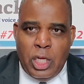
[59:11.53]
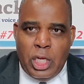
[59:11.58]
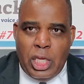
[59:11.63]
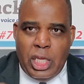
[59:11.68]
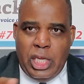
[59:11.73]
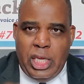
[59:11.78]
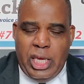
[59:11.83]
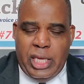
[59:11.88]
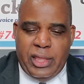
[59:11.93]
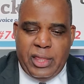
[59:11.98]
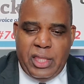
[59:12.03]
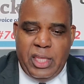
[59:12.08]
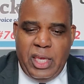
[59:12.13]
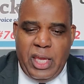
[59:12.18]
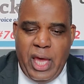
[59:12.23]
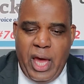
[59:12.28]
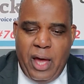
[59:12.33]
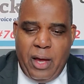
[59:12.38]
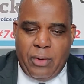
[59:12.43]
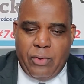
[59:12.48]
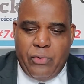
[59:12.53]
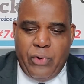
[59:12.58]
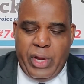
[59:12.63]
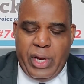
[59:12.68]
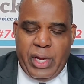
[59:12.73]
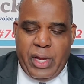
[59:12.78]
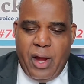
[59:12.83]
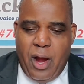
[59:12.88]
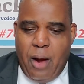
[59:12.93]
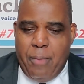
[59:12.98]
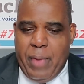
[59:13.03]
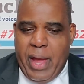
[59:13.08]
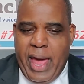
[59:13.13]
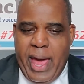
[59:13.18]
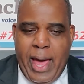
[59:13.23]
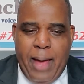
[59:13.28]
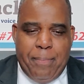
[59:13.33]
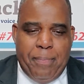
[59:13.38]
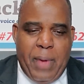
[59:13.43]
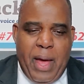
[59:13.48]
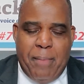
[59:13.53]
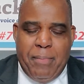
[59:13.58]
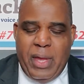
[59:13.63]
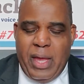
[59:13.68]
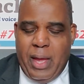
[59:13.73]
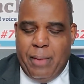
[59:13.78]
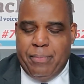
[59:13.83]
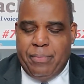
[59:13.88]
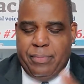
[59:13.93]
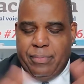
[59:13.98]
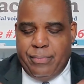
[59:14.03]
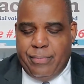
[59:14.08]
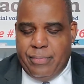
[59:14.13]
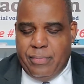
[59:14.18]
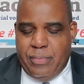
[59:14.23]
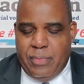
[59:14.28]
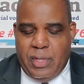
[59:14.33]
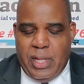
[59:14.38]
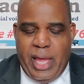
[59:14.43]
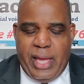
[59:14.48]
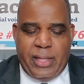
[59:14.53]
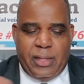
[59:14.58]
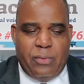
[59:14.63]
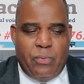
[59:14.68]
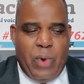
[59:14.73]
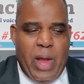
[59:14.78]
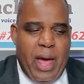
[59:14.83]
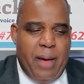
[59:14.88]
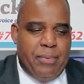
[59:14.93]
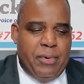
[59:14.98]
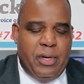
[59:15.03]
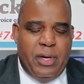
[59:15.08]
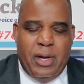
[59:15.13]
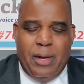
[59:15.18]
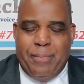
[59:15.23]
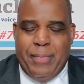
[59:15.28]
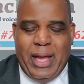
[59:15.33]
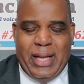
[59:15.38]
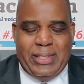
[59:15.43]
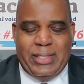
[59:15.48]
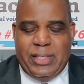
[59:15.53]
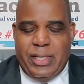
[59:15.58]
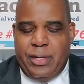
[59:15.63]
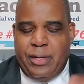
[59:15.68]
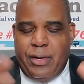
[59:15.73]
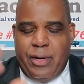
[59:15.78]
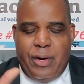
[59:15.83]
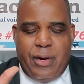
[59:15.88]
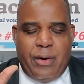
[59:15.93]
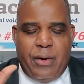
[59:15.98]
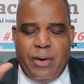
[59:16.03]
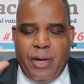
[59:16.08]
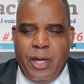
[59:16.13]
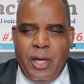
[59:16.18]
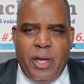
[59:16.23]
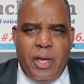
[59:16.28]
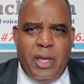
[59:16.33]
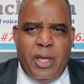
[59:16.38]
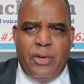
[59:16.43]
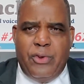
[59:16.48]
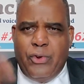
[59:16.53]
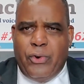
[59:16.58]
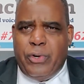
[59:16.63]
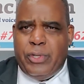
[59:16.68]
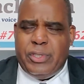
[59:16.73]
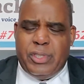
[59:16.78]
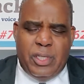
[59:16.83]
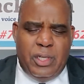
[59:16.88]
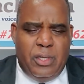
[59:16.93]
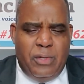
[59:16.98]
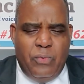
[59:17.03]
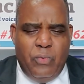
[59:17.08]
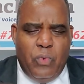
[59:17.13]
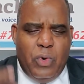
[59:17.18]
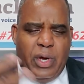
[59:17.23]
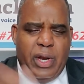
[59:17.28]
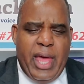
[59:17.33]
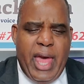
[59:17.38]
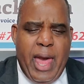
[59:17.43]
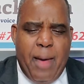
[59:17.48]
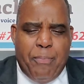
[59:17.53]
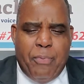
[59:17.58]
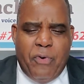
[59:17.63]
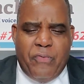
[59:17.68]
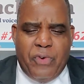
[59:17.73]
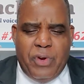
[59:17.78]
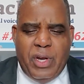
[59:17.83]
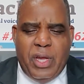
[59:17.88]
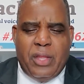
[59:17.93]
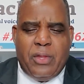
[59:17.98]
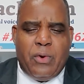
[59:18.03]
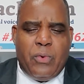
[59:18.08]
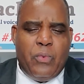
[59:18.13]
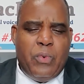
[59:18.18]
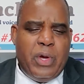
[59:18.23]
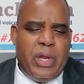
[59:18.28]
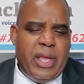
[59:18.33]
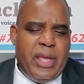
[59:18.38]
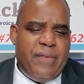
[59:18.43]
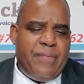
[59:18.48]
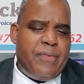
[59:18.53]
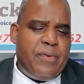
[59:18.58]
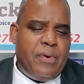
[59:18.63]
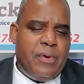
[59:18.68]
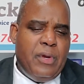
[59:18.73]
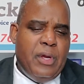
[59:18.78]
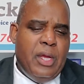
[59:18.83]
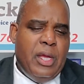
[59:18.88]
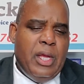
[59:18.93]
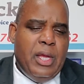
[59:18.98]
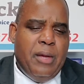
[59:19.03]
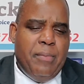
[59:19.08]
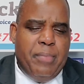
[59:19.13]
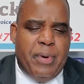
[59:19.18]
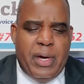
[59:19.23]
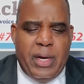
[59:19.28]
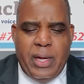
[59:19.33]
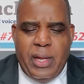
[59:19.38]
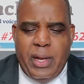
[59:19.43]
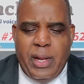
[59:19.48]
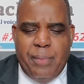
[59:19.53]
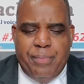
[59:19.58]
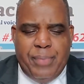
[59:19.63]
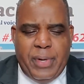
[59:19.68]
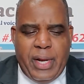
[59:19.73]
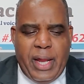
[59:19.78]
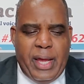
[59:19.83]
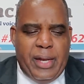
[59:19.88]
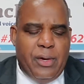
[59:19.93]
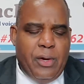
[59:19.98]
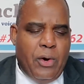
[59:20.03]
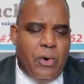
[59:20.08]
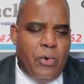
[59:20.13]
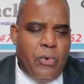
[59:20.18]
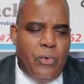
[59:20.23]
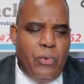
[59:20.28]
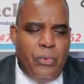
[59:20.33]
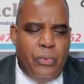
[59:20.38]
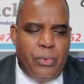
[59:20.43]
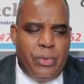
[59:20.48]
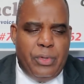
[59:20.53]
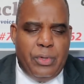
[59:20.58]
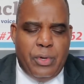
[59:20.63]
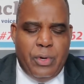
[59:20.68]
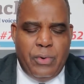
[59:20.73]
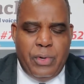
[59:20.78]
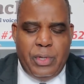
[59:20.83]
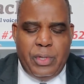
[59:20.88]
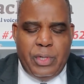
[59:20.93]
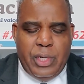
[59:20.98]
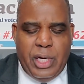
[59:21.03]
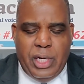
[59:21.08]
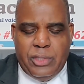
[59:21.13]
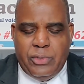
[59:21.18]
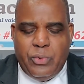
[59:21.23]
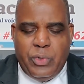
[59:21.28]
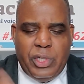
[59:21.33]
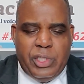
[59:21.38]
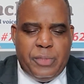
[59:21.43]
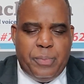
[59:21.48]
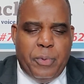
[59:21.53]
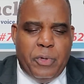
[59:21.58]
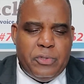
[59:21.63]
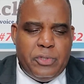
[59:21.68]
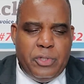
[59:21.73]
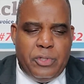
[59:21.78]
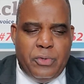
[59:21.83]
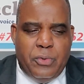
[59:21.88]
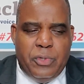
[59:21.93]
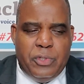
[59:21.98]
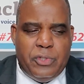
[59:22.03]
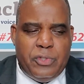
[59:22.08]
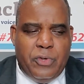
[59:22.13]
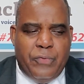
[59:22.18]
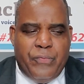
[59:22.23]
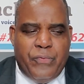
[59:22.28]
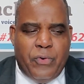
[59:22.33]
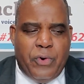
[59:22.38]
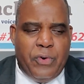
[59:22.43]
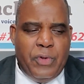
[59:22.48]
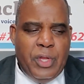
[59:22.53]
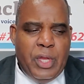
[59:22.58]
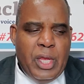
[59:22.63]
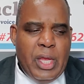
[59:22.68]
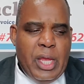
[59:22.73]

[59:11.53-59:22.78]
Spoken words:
Get the Credit Karma app. I mean, I'm like the Robin Hood. I'm not sitting there endorsing one app over another or whatever, but I know, it does what it's supposed to do and so forth.